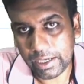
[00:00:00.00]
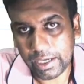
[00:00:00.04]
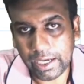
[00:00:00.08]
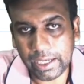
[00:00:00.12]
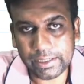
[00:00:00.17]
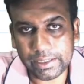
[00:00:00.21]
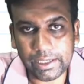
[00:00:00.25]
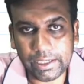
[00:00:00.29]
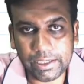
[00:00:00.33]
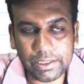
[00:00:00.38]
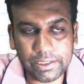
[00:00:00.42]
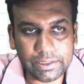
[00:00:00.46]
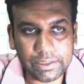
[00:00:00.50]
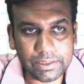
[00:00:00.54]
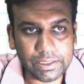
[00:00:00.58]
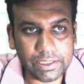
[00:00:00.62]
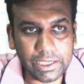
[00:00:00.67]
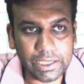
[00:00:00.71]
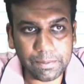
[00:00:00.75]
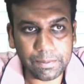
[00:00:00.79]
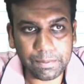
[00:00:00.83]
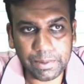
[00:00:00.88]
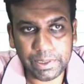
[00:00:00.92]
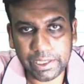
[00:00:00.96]
and the
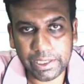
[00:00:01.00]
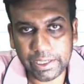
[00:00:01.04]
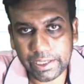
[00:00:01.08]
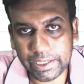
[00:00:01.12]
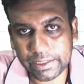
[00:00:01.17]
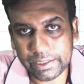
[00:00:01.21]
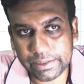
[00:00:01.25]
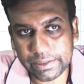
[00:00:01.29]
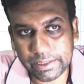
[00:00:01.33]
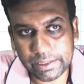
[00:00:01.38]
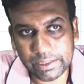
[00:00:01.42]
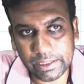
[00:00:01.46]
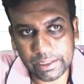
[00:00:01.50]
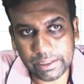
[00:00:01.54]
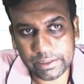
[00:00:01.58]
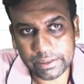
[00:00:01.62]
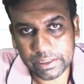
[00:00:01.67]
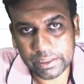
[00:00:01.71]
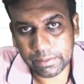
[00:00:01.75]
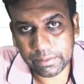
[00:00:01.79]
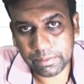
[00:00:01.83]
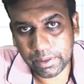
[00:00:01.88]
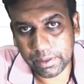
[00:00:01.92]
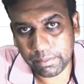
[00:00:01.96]
discrete periodic signal is
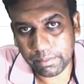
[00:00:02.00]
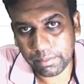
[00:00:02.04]
given